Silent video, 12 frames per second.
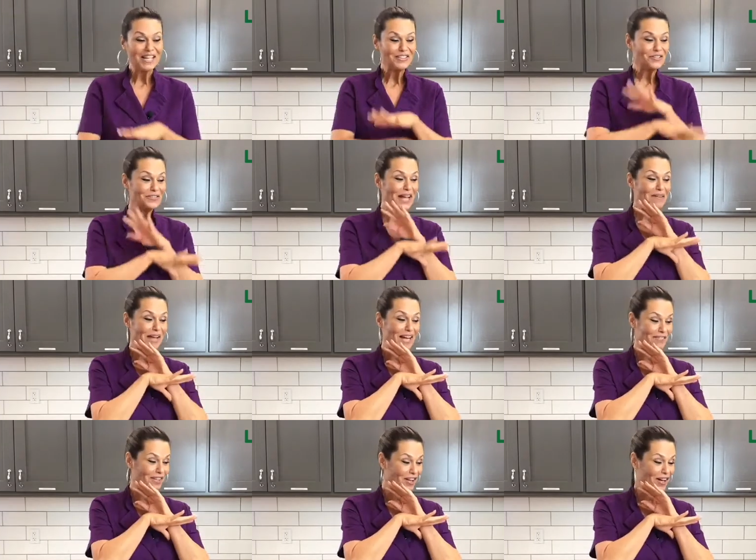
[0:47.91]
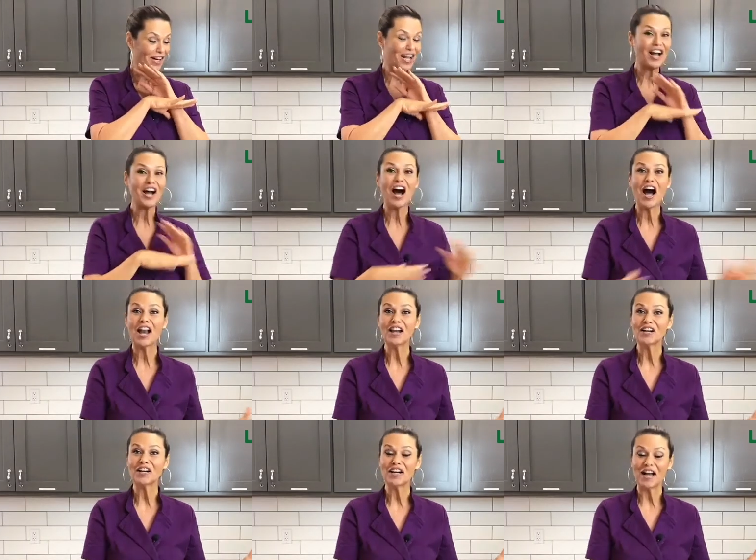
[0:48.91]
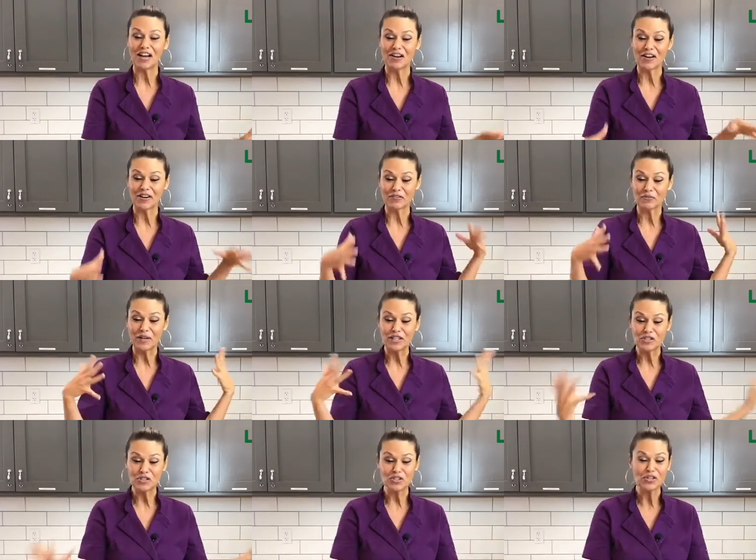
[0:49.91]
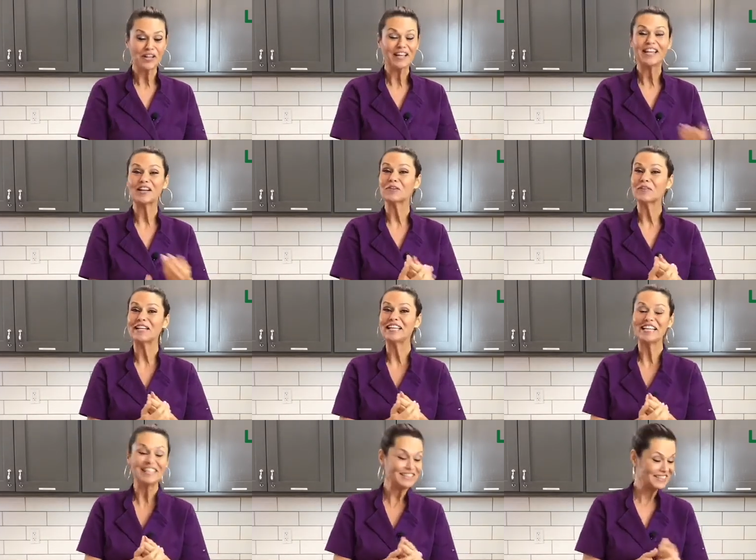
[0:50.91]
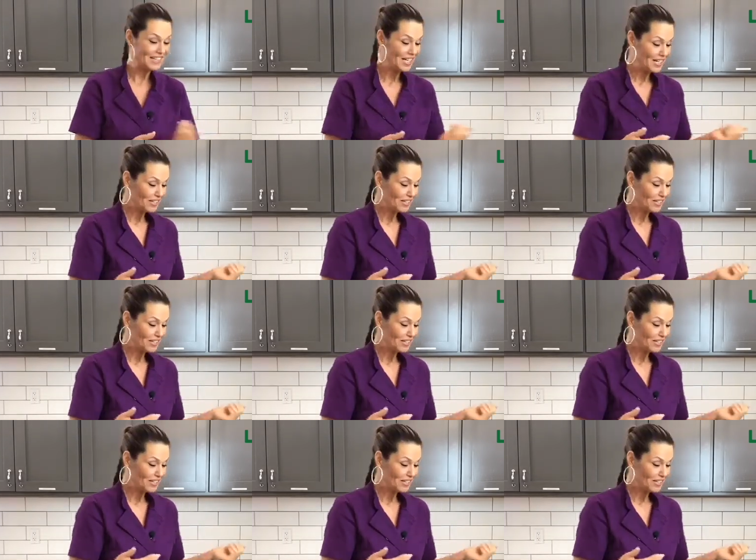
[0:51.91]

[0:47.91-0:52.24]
Today we have a lot of color, a lot of rich ingredients.